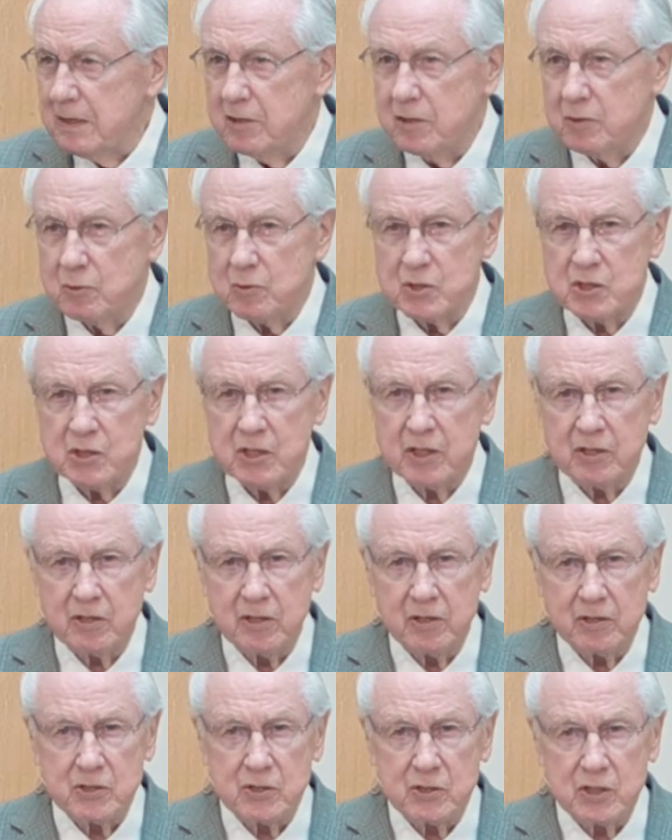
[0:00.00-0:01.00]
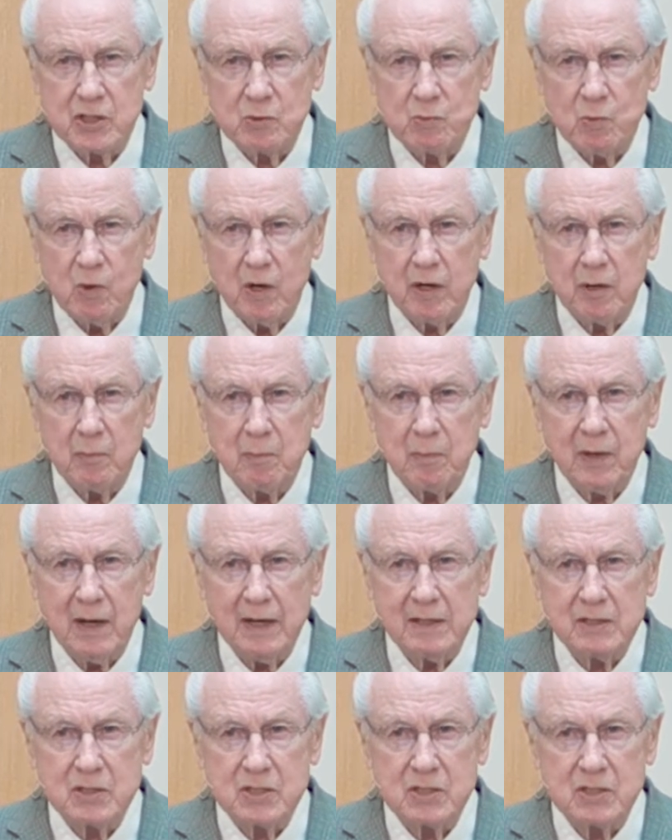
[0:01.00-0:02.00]
There were set there six water
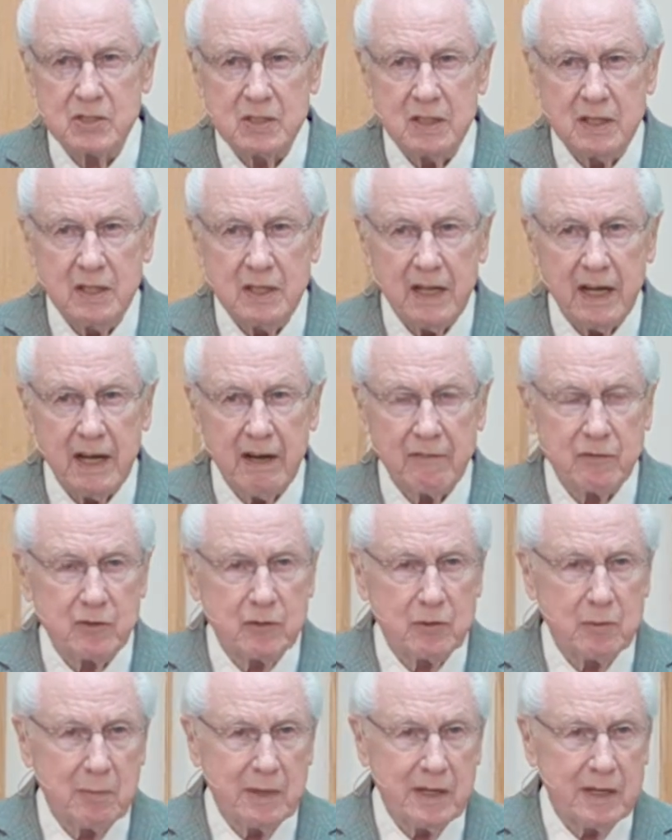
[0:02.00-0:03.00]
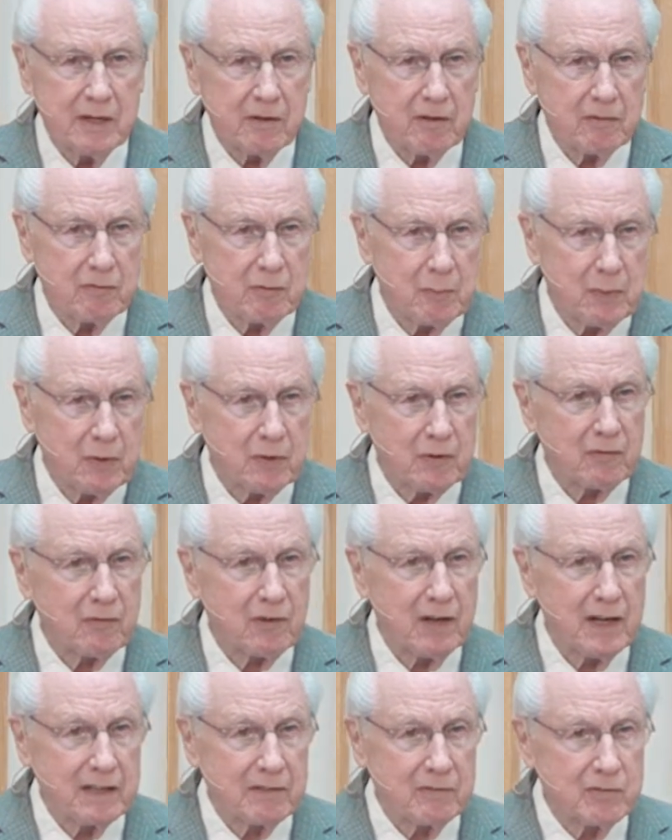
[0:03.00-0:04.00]
pots, after the manner of the
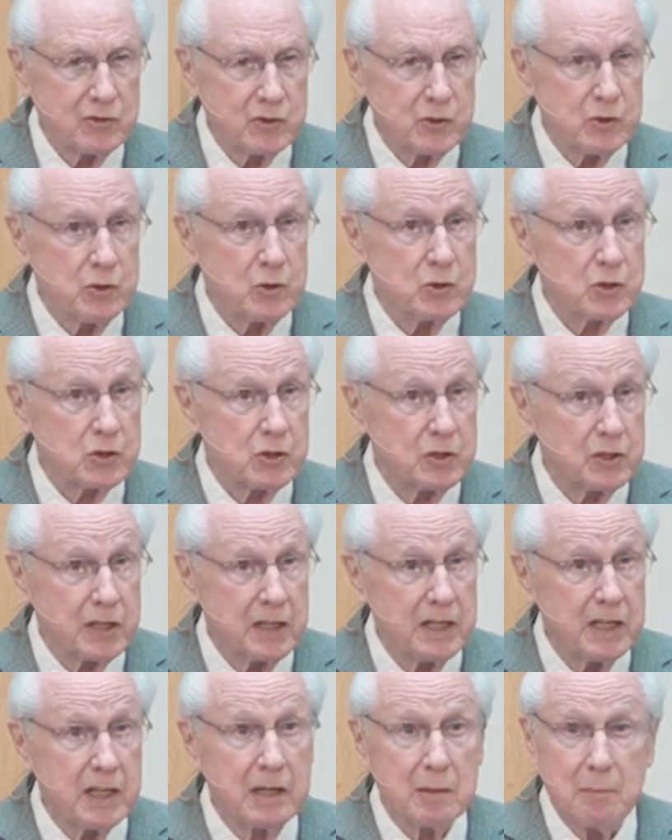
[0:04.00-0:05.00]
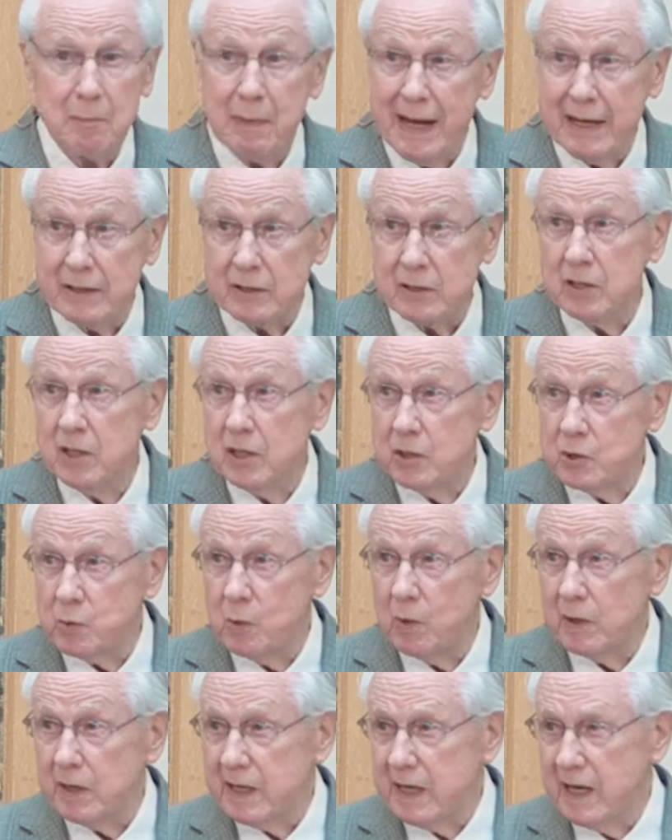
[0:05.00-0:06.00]
purifying of the Jews, containing about
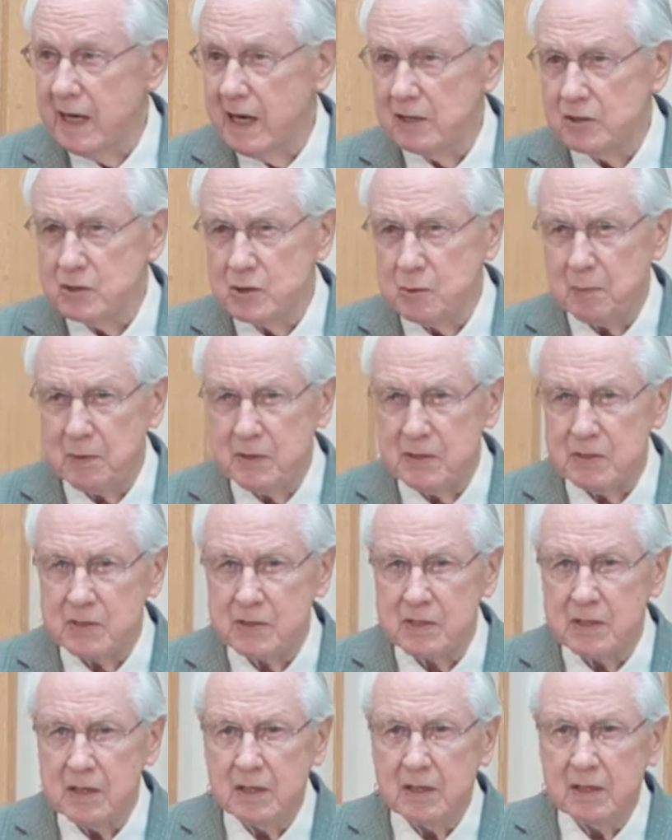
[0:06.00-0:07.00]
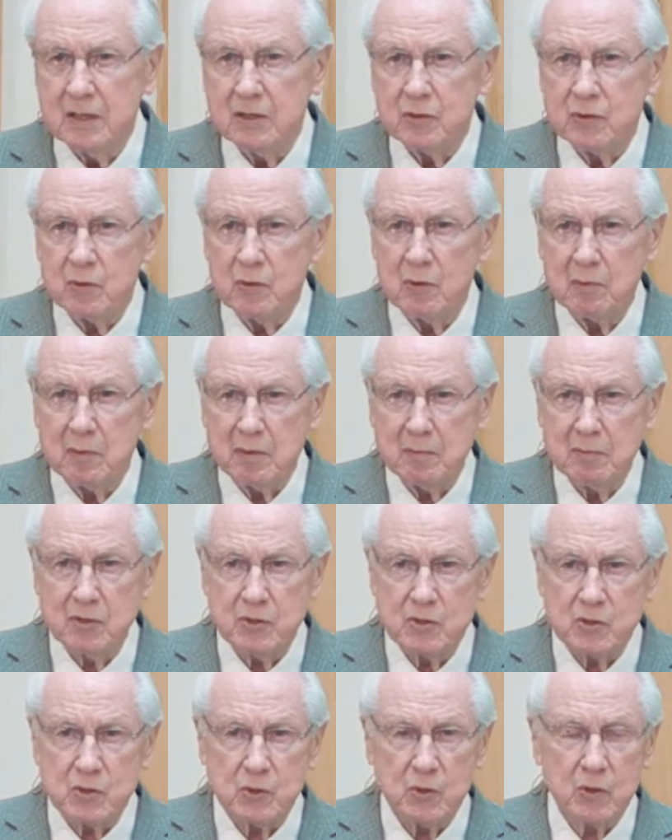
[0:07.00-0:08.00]
20 gallons apiece. You remember
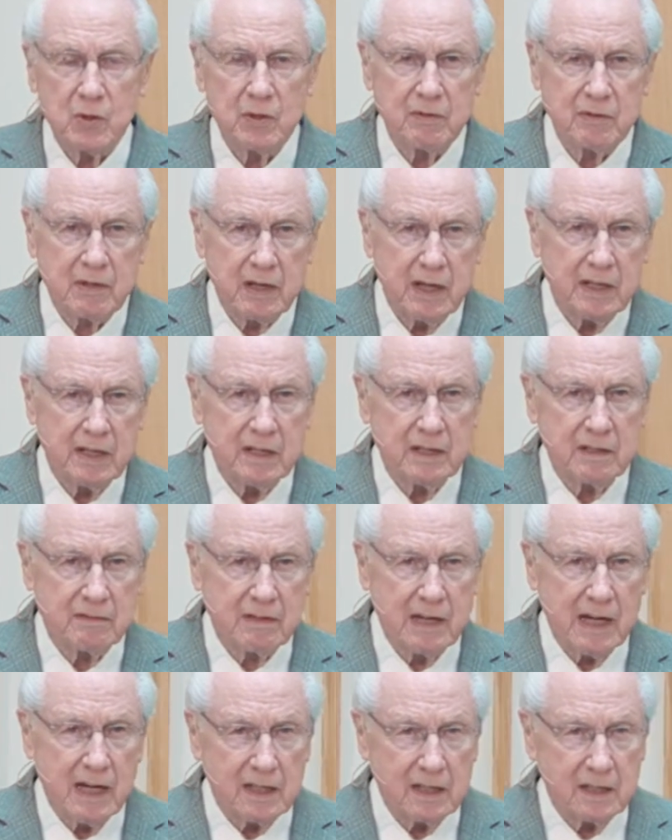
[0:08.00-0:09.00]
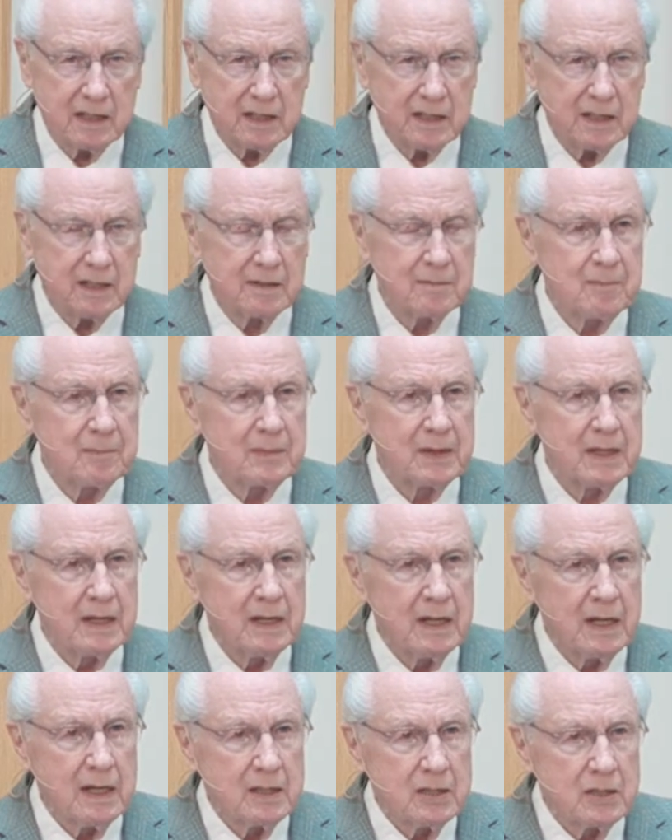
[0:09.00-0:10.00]
the story of Cana of Galilee.
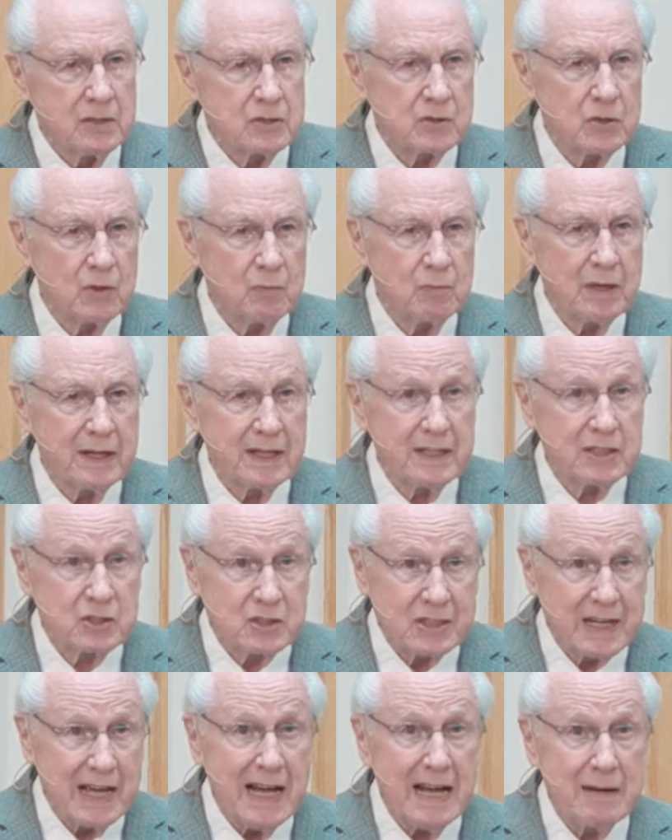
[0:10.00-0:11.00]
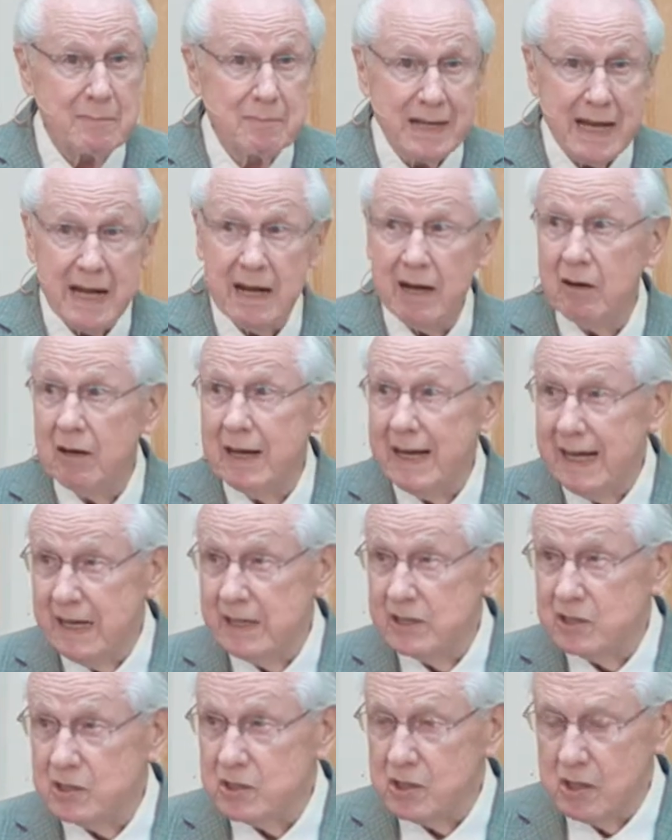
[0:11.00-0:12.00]
So his time now
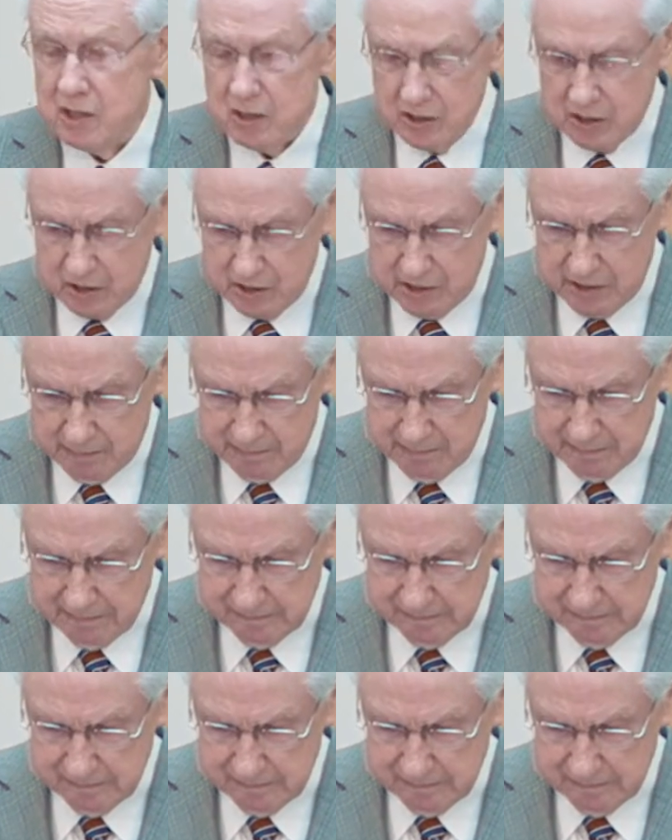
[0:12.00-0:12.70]
has come.